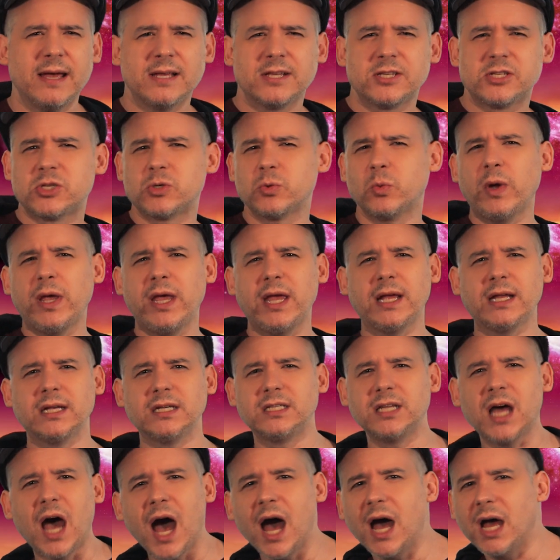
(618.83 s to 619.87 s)
swing,
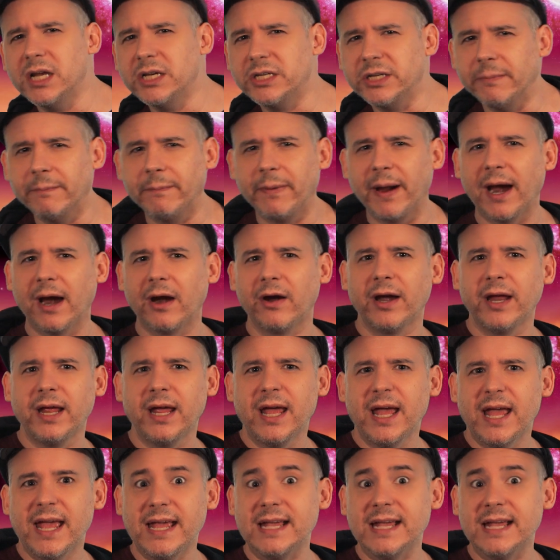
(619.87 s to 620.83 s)
dodge, and parry